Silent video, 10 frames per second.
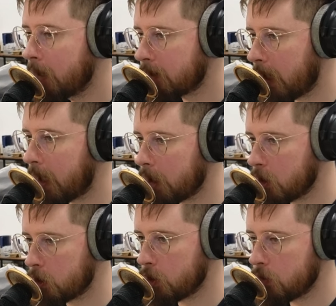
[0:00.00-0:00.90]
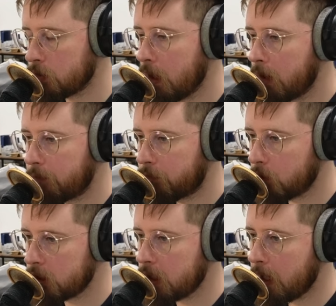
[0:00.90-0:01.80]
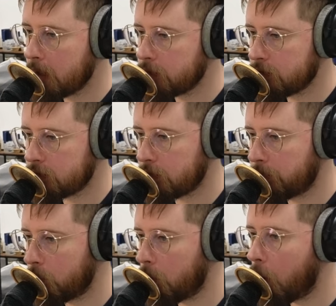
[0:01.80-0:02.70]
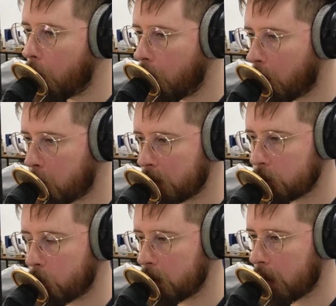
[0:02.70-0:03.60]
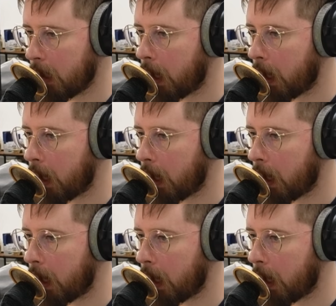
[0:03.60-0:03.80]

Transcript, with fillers: Then I can choose 48, 64, 94 or 128.